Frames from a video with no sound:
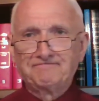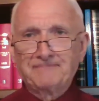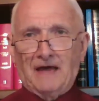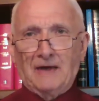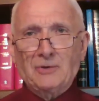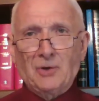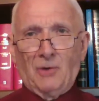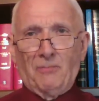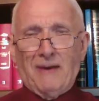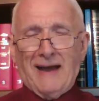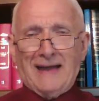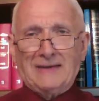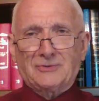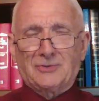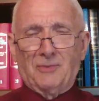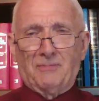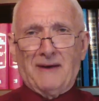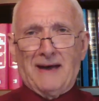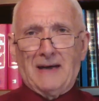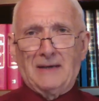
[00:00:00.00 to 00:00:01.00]
I go back
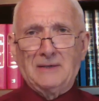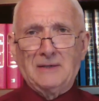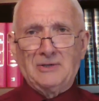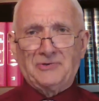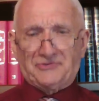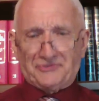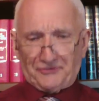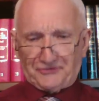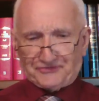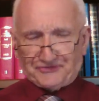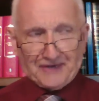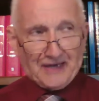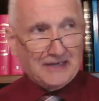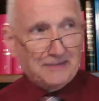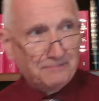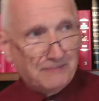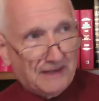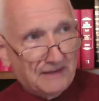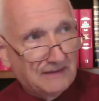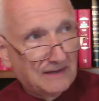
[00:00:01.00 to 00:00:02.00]
to my initial
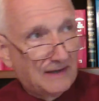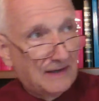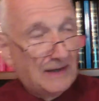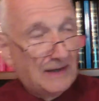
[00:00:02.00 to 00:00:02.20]
statement.